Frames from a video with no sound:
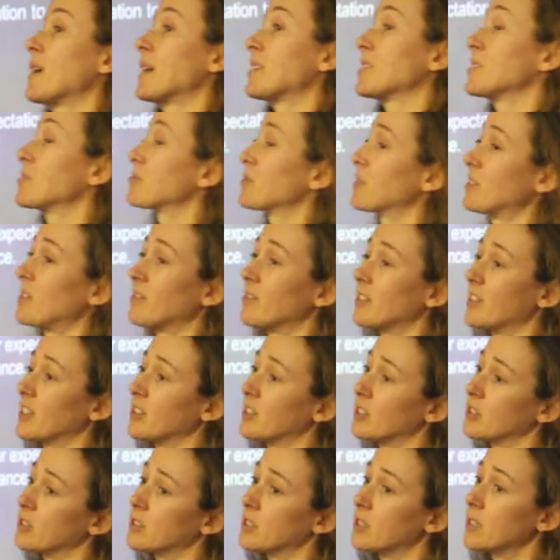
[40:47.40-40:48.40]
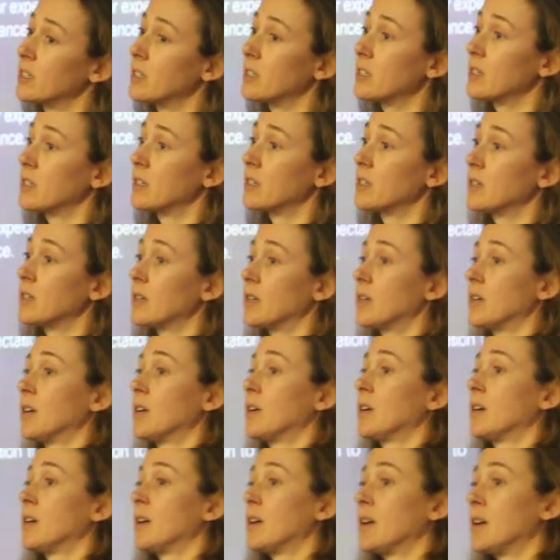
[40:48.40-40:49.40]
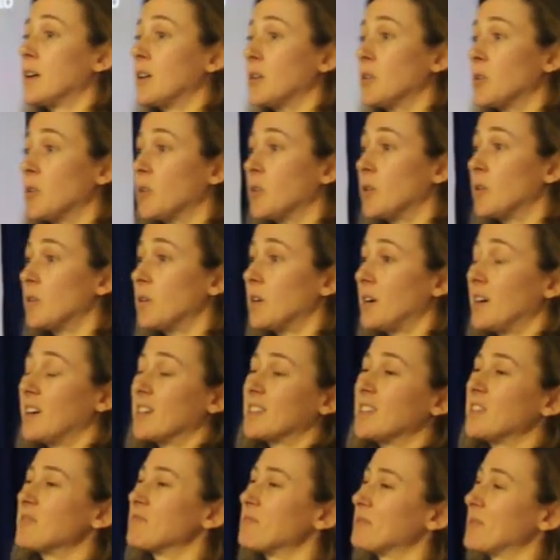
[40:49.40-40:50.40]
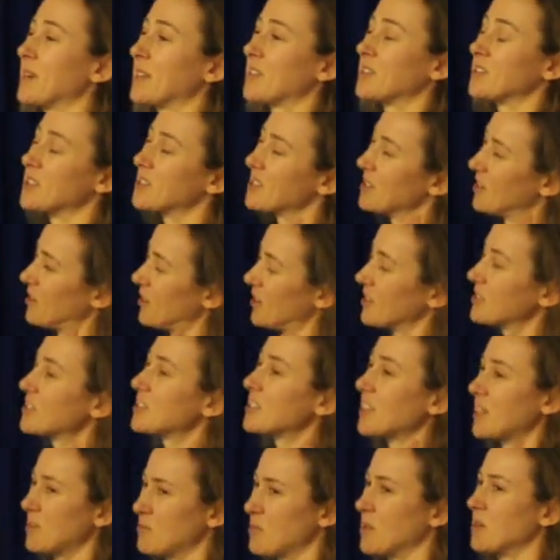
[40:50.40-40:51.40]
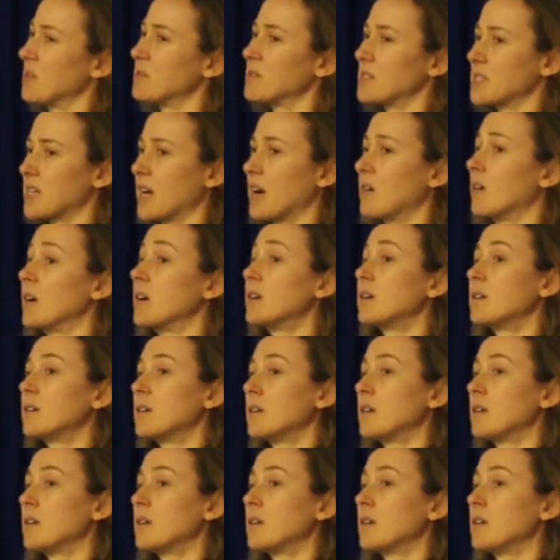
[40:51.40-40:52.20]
methods, we're not very good, or I don't ring methods, no, I'll stay in my own tower.